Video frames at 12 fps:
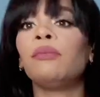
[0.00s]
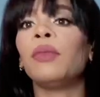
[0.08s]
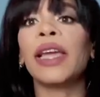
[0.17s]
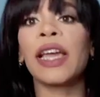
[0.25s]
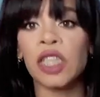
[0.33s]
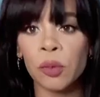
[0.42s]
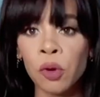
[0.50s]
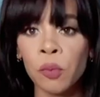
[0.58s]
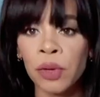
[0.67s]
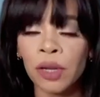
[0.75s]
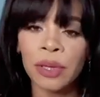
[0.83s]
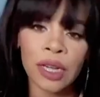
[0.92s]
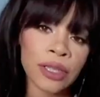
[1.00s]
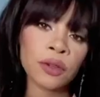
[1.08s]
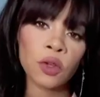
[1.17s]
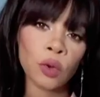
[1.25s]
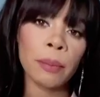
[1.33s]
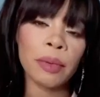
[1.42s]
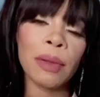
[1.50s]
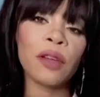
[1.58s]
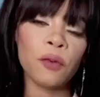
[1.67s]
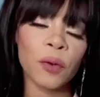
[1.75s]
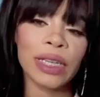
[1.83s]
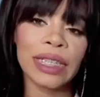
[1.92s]
age appropriate, because y'all know I'm in my
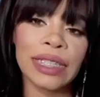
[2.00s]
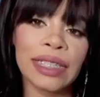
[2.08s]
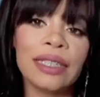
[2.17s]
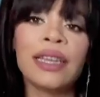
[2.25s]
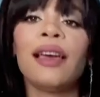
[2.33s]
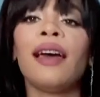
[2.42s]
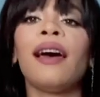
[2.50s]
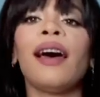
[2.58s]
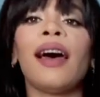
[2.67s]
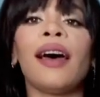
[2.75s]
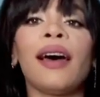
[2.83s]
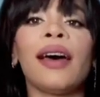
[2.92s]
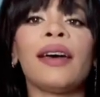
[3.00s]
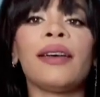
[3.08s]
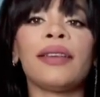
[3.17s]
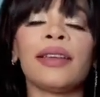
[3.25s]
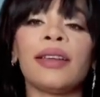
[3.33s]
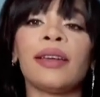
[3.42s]
40s, and